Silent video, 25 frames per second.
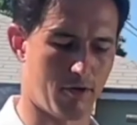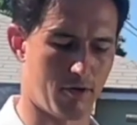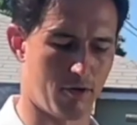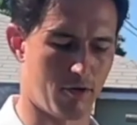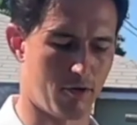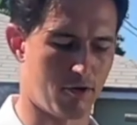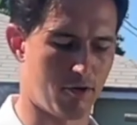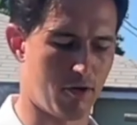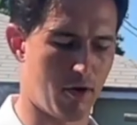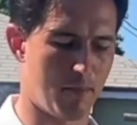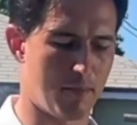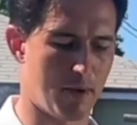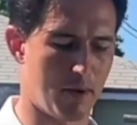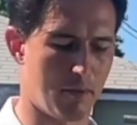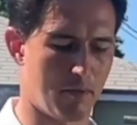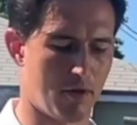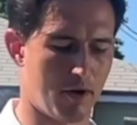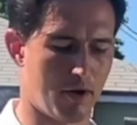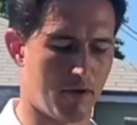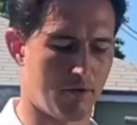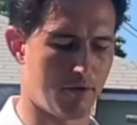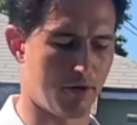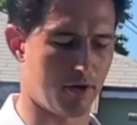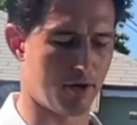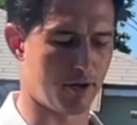So there's some people
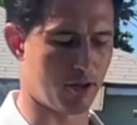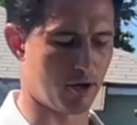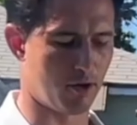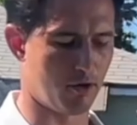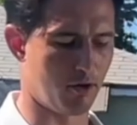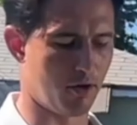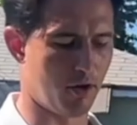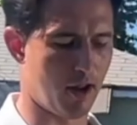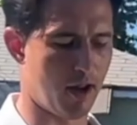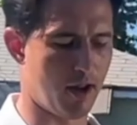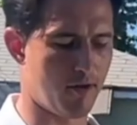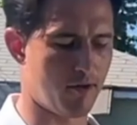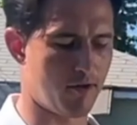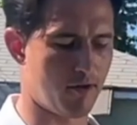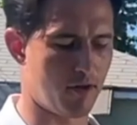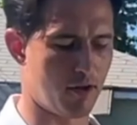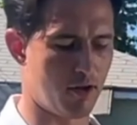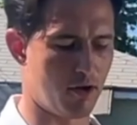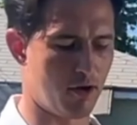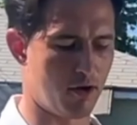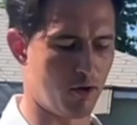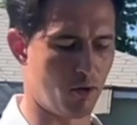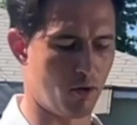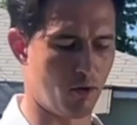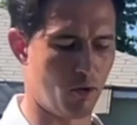that feel like they're
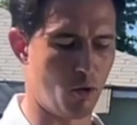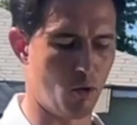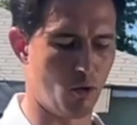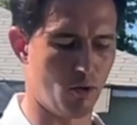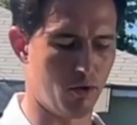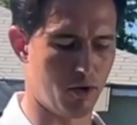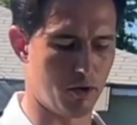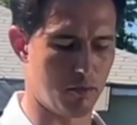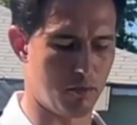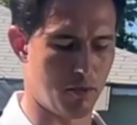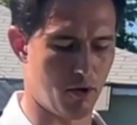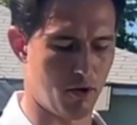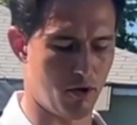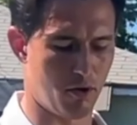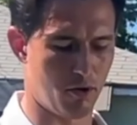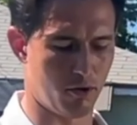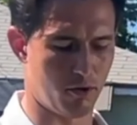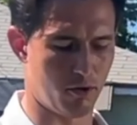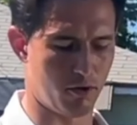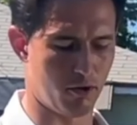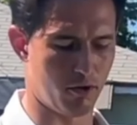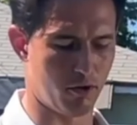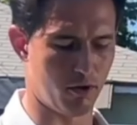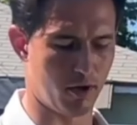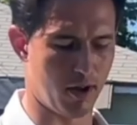holding the ball,
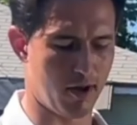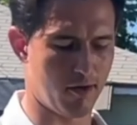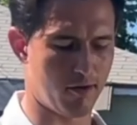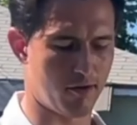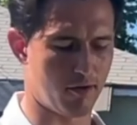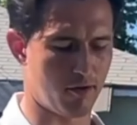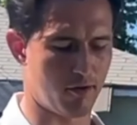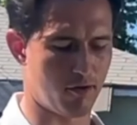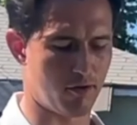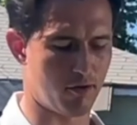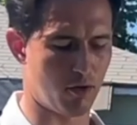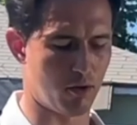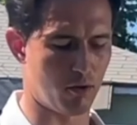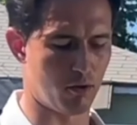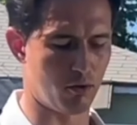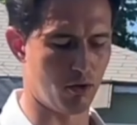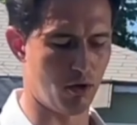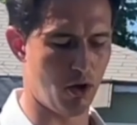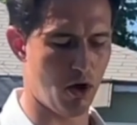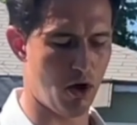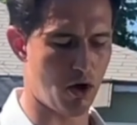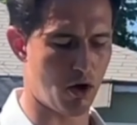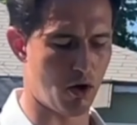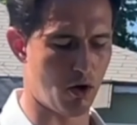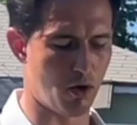or the lace is so
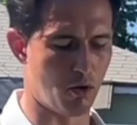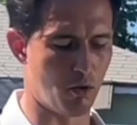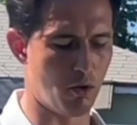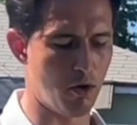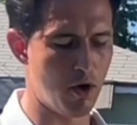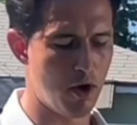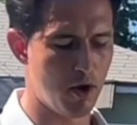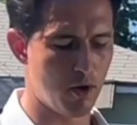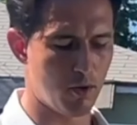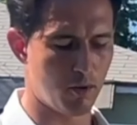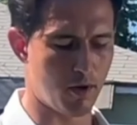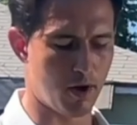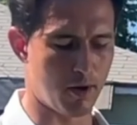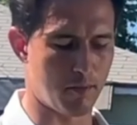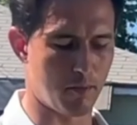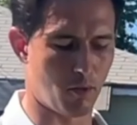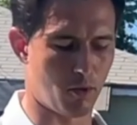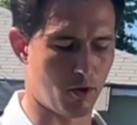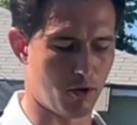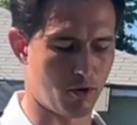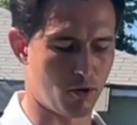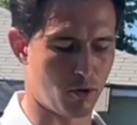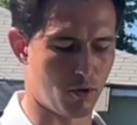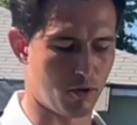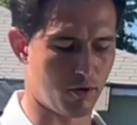low, right,
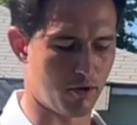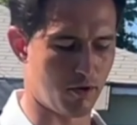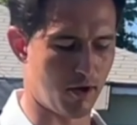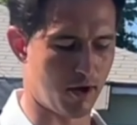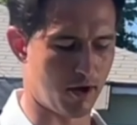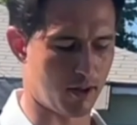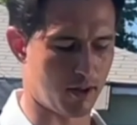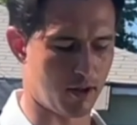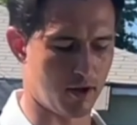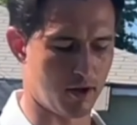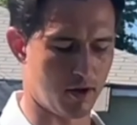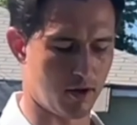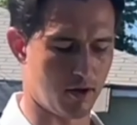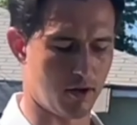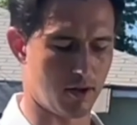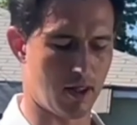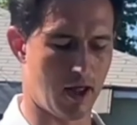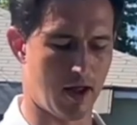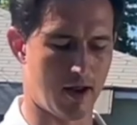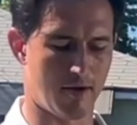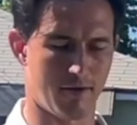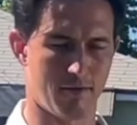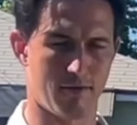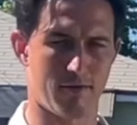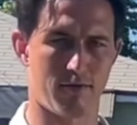more towards like
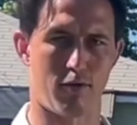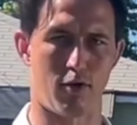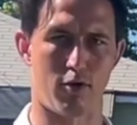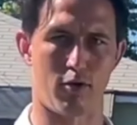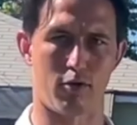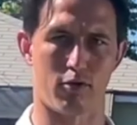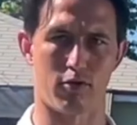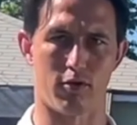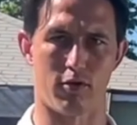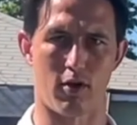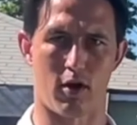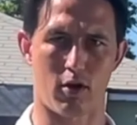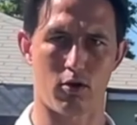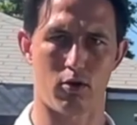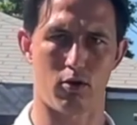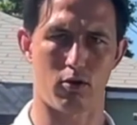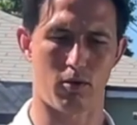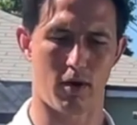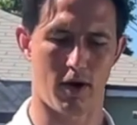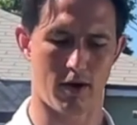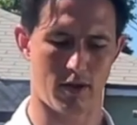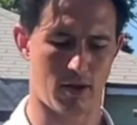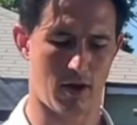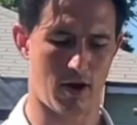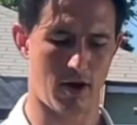that first knuckle
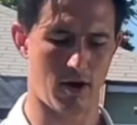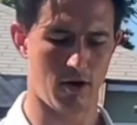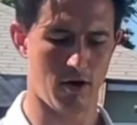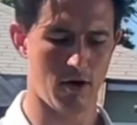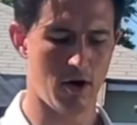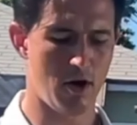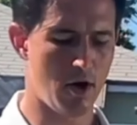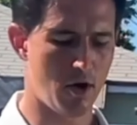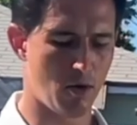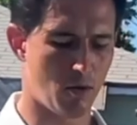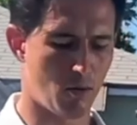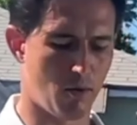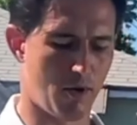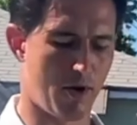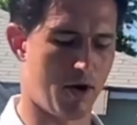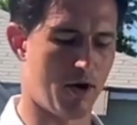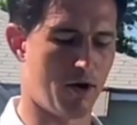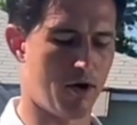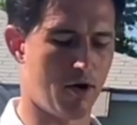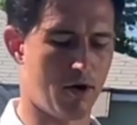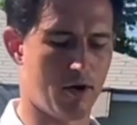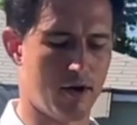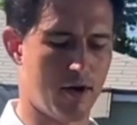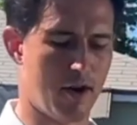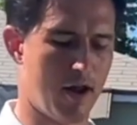right there,
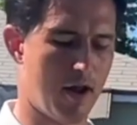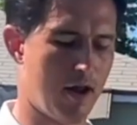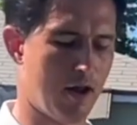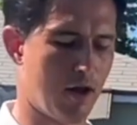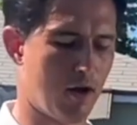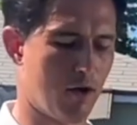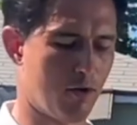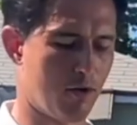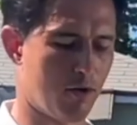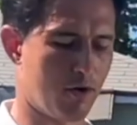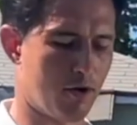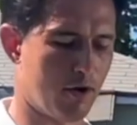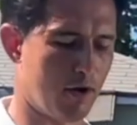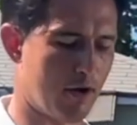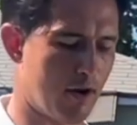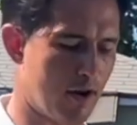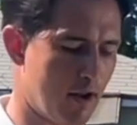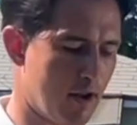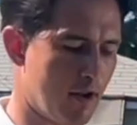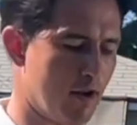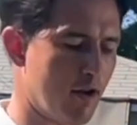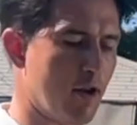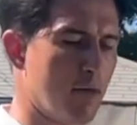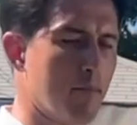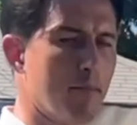where now you're going to
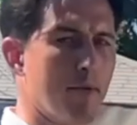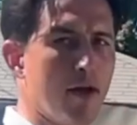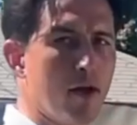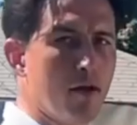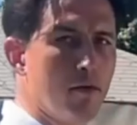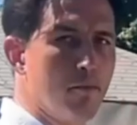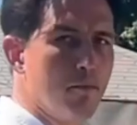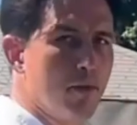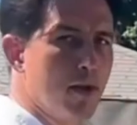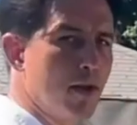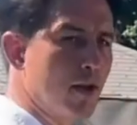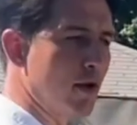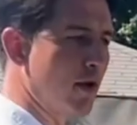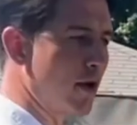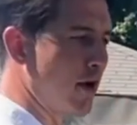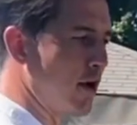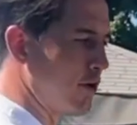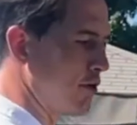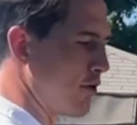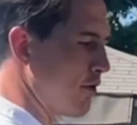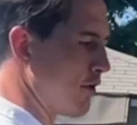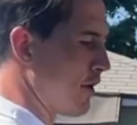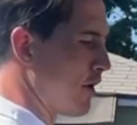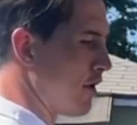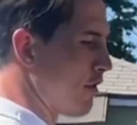end up being
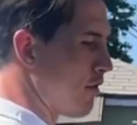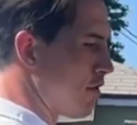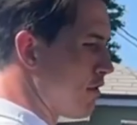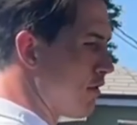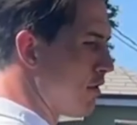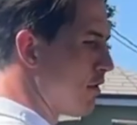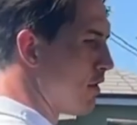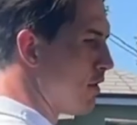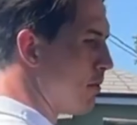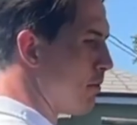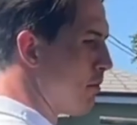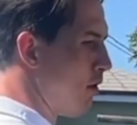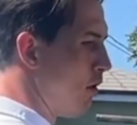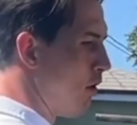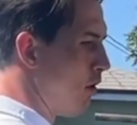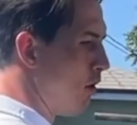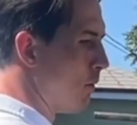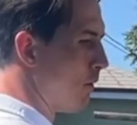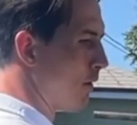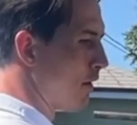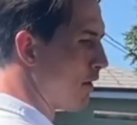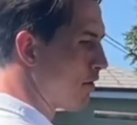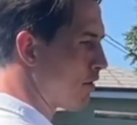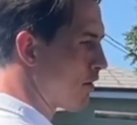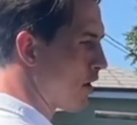underneath the ball
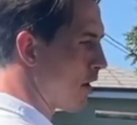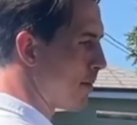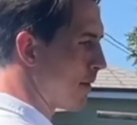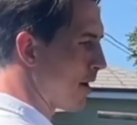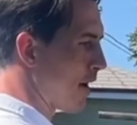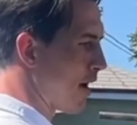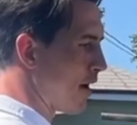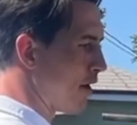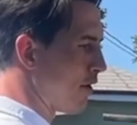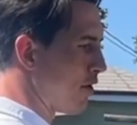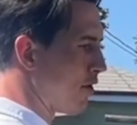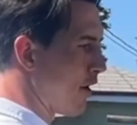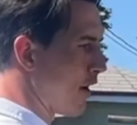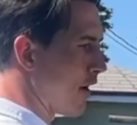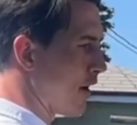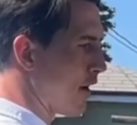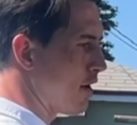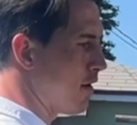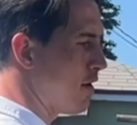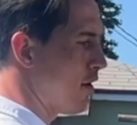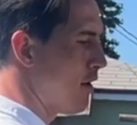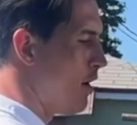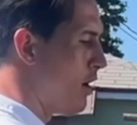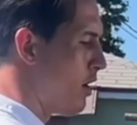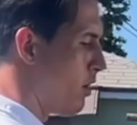when it's coming out of your
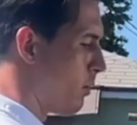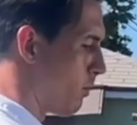hand,